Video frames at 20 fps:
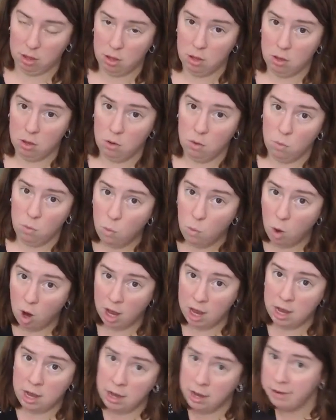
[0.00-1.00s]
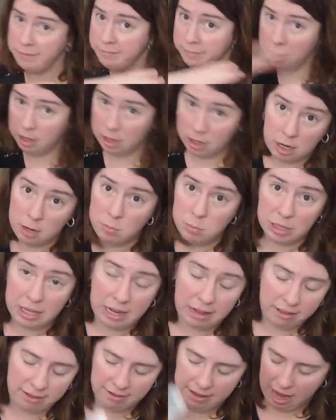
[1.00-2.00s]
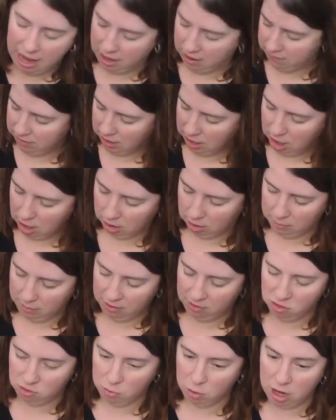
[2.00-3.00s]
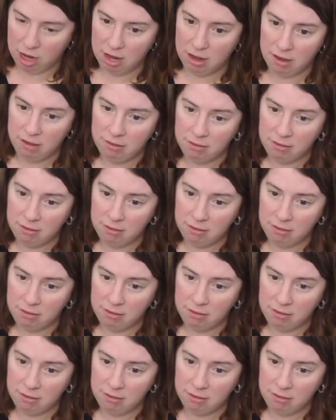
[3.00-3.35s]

one complete set of the color mist sprays.